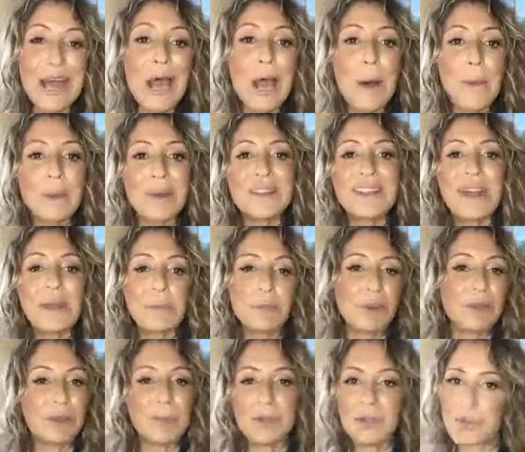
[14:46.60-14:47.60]
but then put
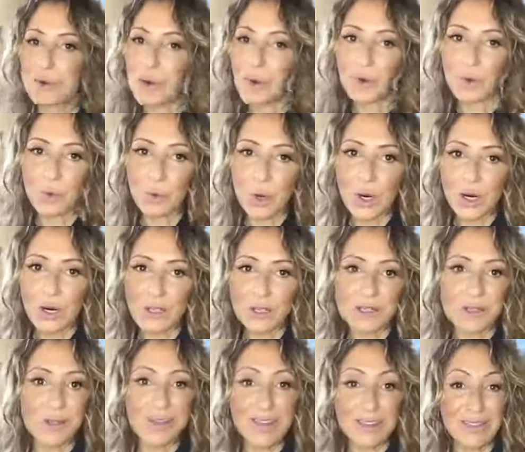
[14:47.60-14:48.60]
them in your own words
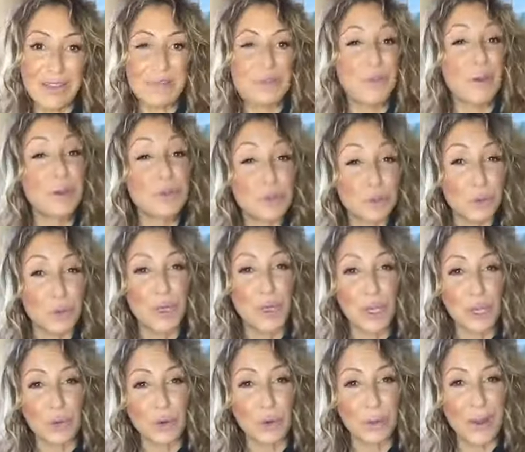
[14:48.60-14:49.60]
so that they feel true to
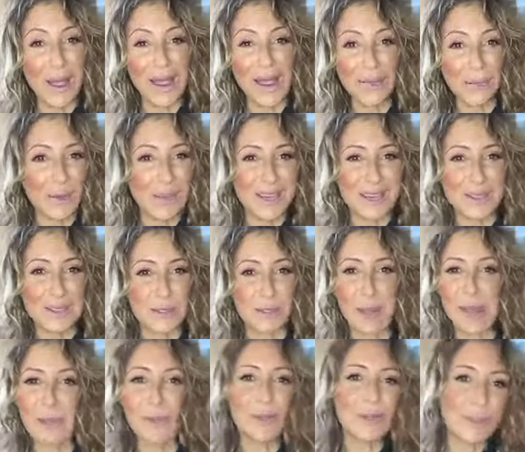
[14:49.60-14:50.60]
you, right? Because
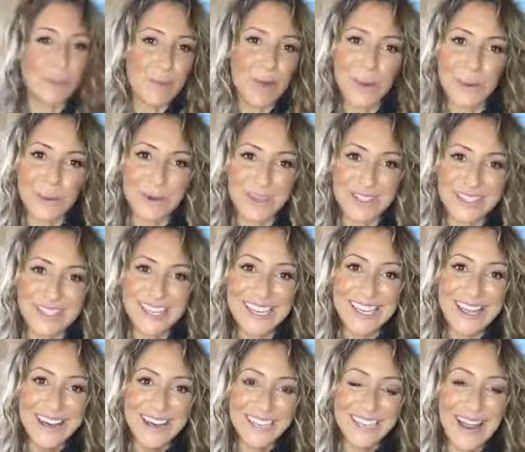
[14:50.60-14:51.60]
my words are my words,
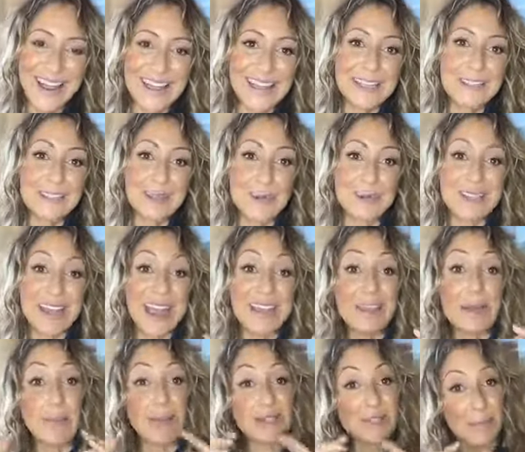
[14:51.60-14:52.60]
right? So take
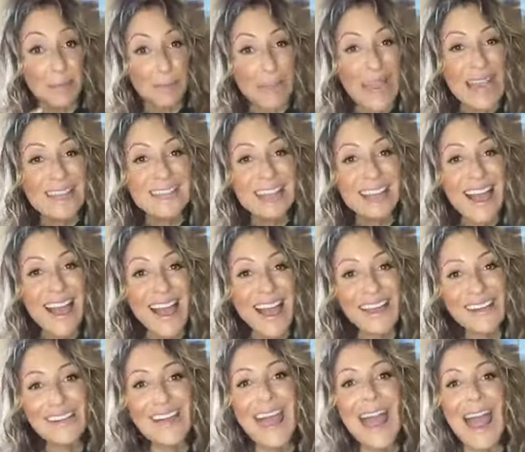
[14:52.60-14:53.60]
them as a
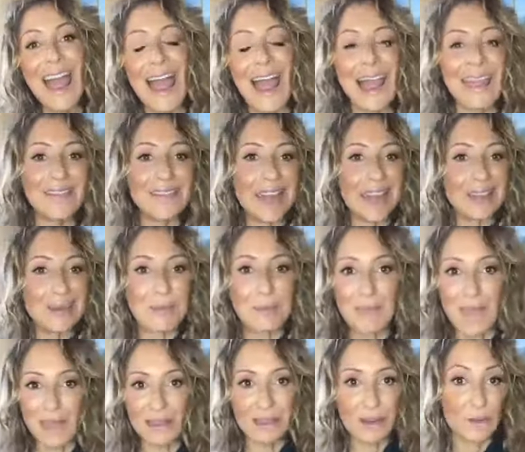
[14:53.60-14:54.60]
baseline and then
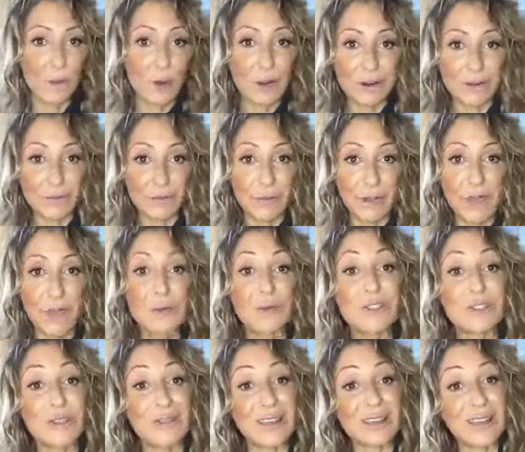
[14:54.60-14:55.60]
make them work for you so
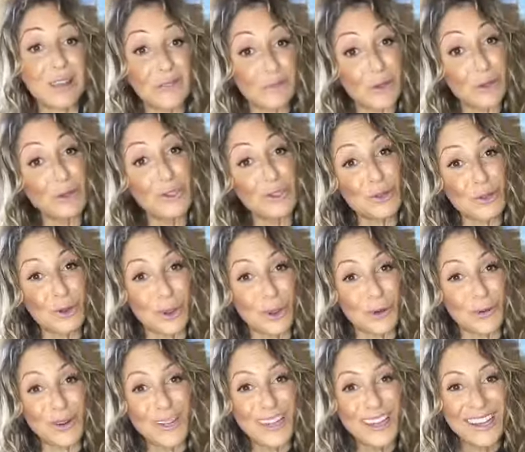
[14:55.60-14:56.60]
that they feel true,
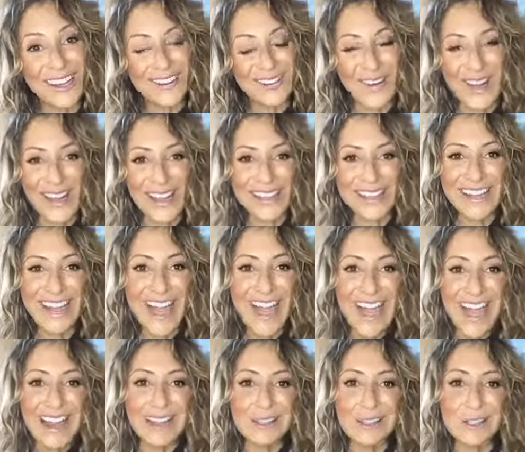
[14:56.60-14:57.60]
right?
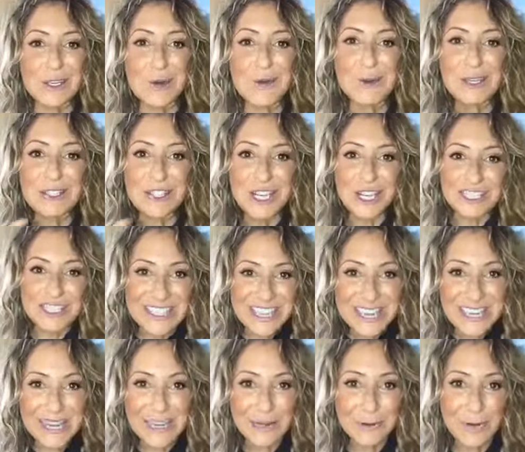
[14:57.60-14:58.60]
And so what she
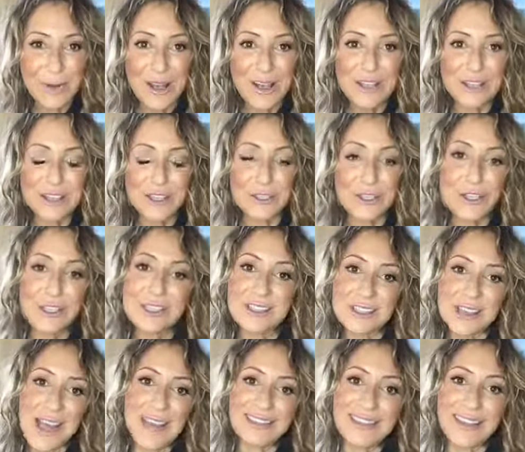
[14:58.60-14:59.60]
did was she
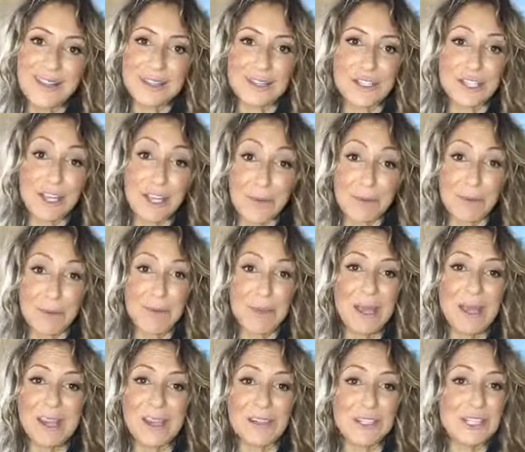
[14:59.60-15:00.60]
sat there and she kept
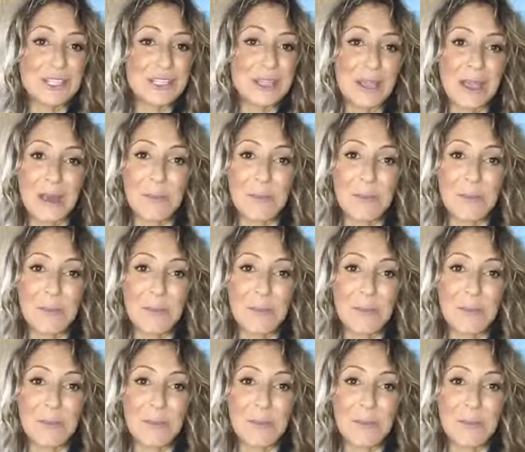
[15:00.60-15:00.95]
repeating, and she's like, and